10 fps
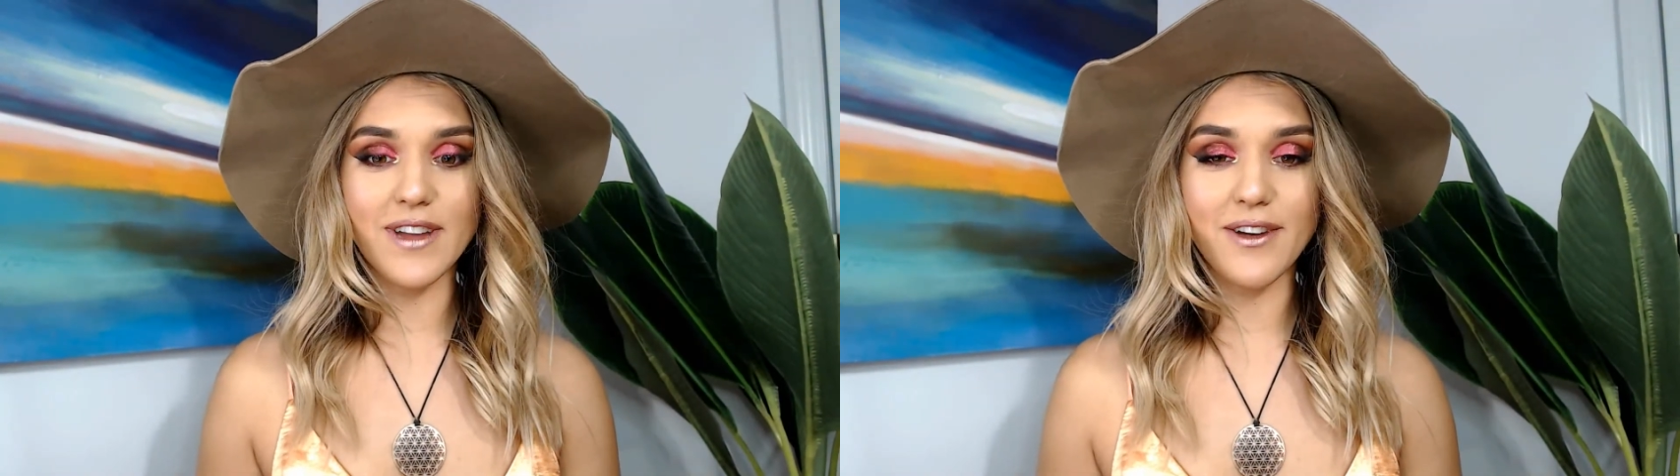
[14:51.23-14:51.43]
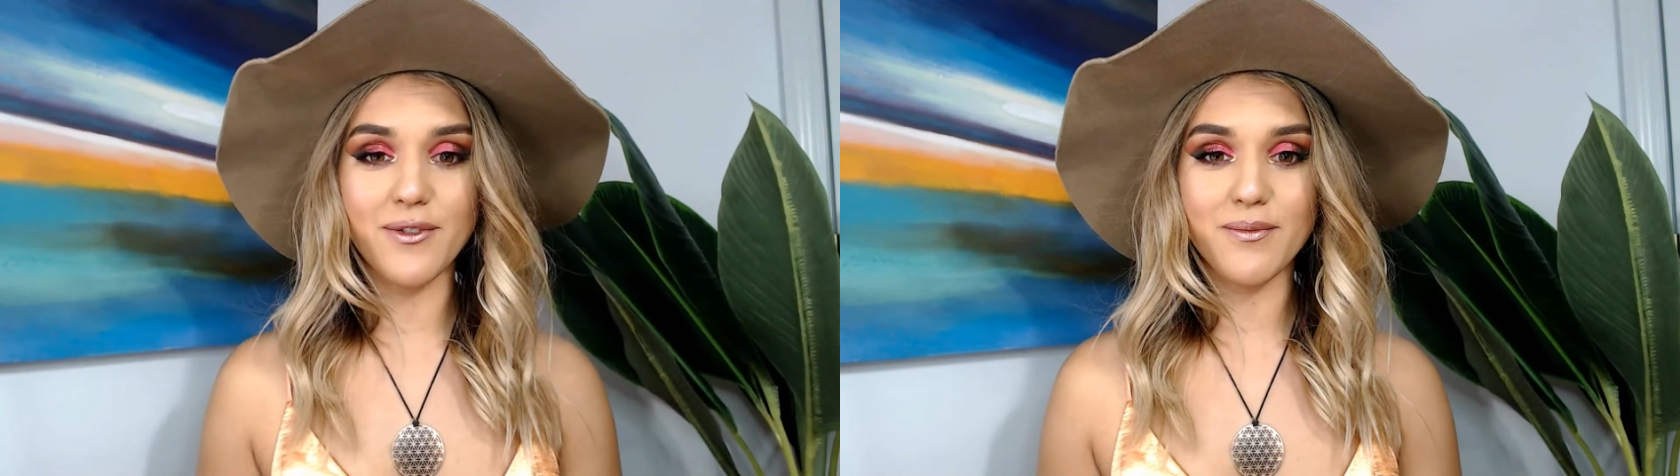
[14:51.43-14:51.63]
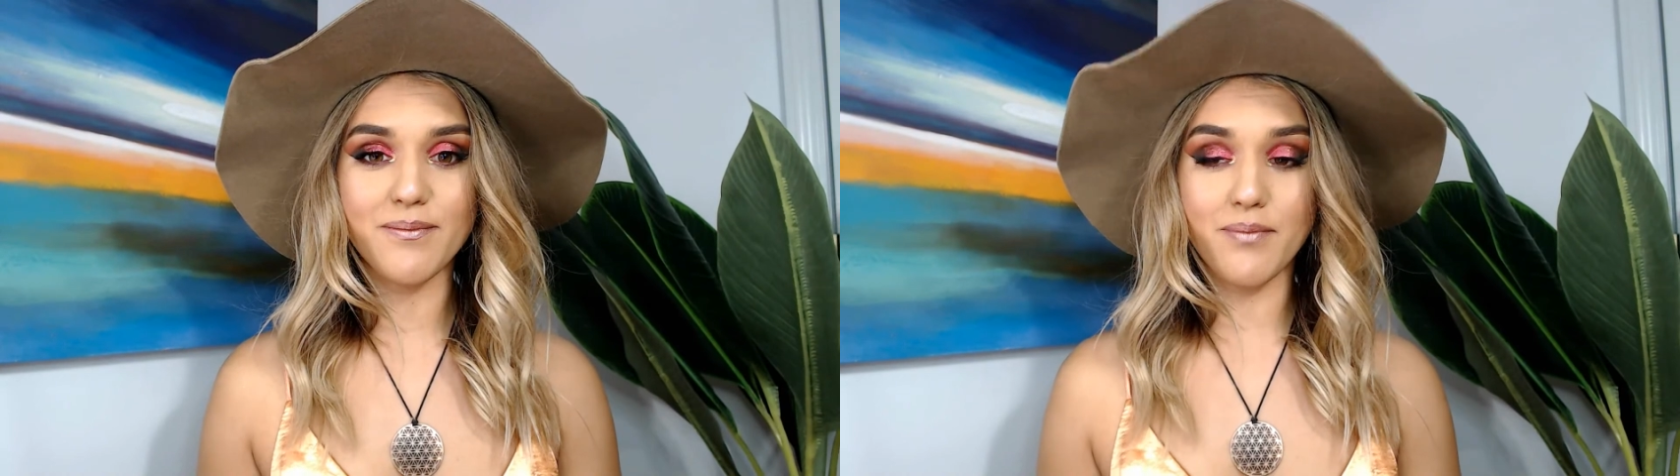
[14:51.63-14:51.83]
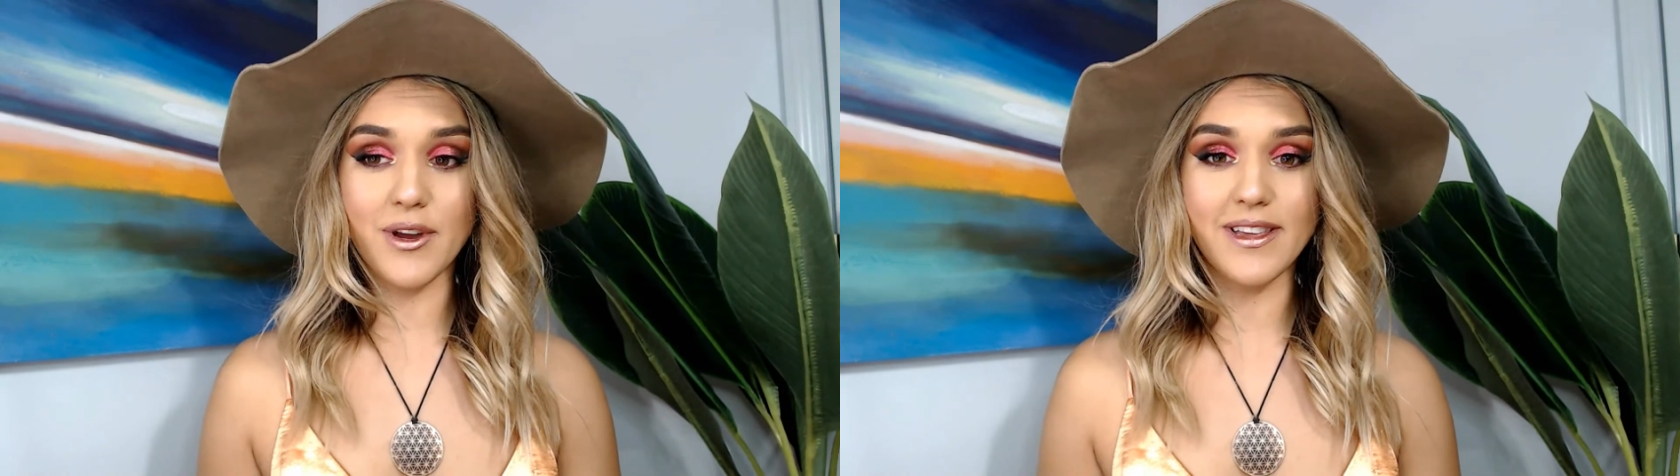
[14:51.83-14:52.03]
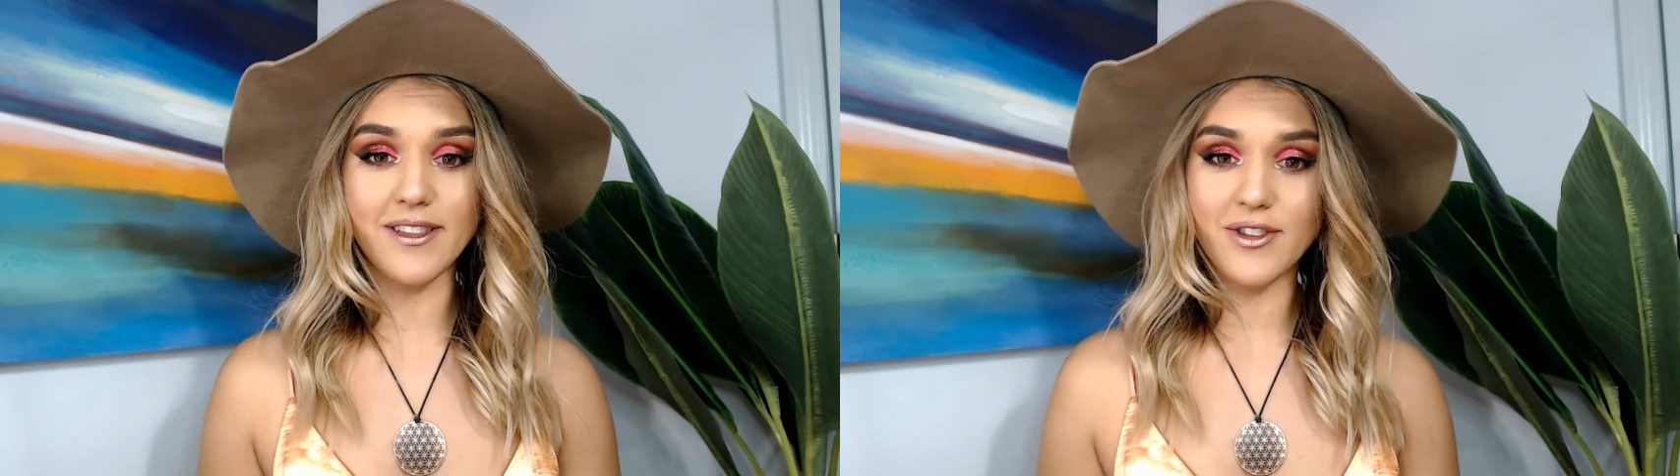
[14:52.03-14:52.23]
out
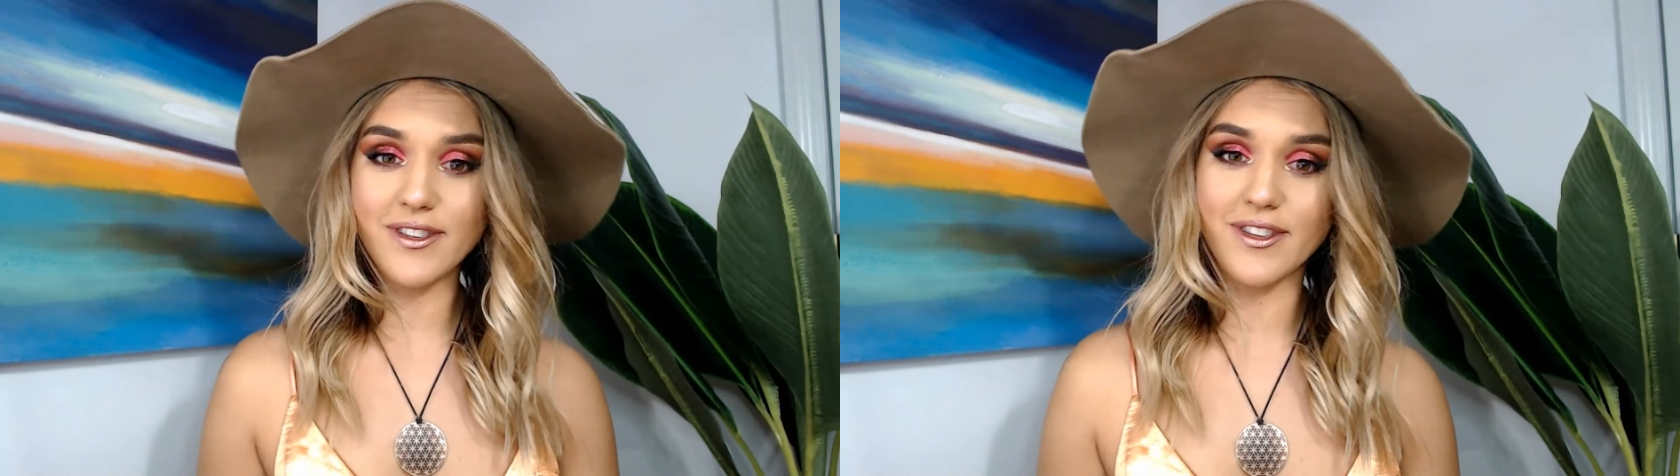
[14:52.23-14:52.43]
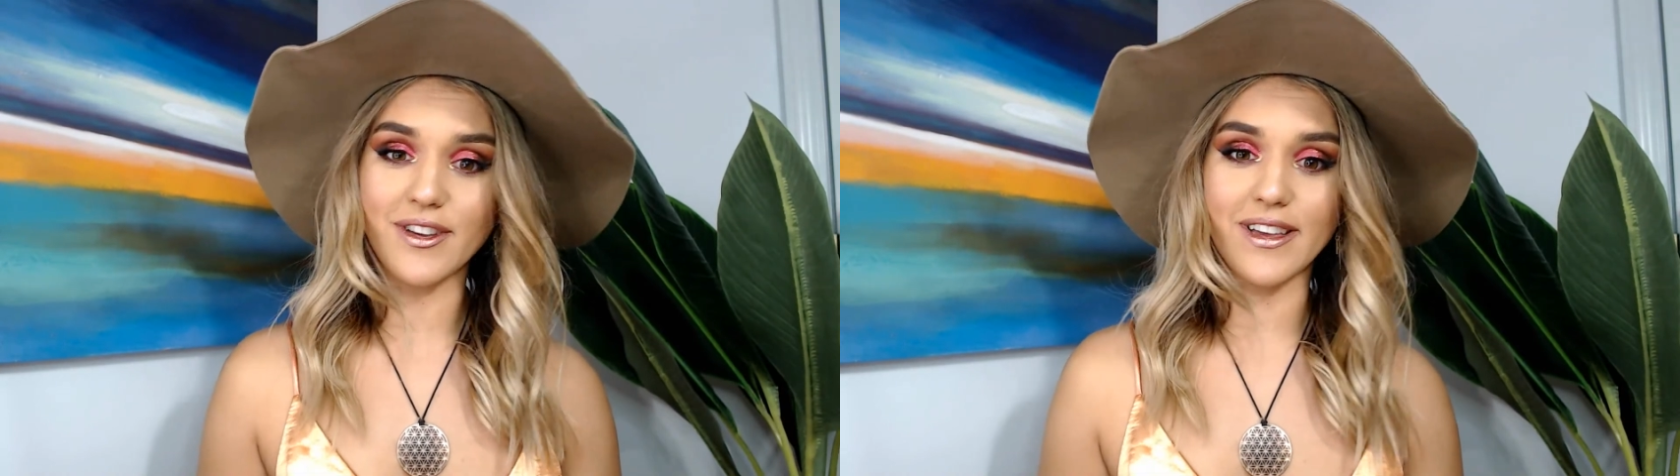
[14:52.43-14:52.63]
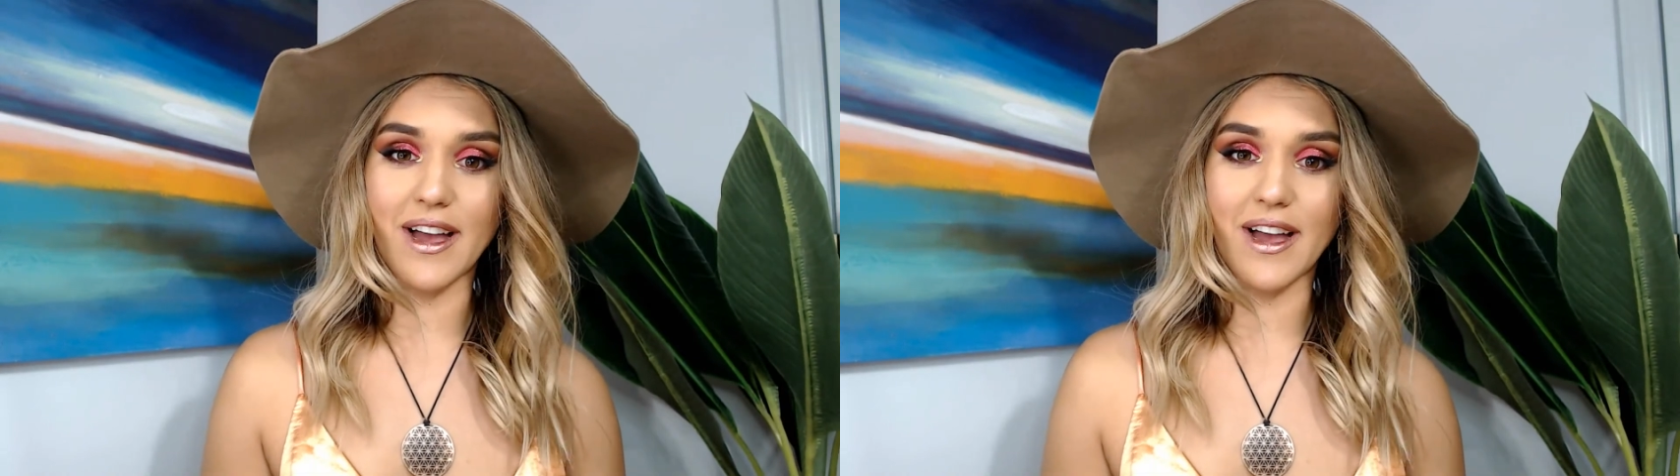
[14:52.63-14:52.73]
pretty decent.